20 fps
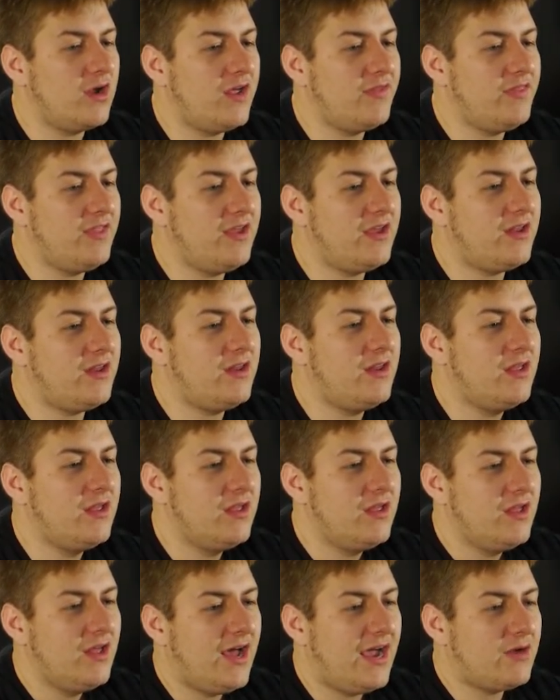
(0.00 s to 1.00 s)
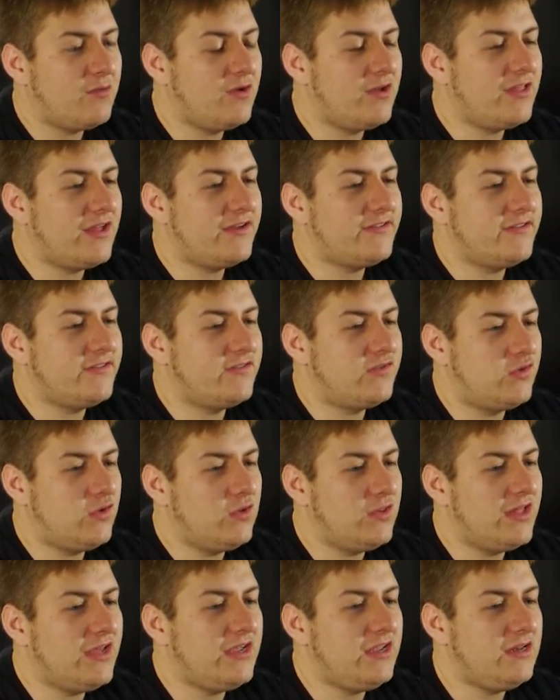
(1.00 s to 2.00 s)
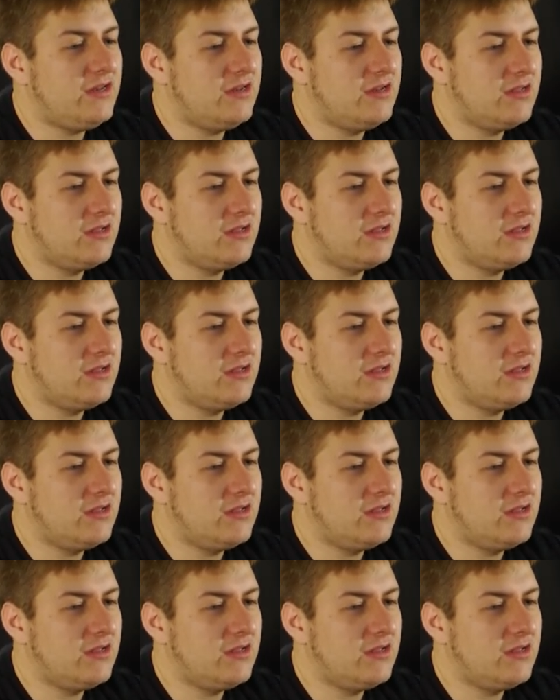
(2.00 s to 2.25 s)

and then I realize it's too late.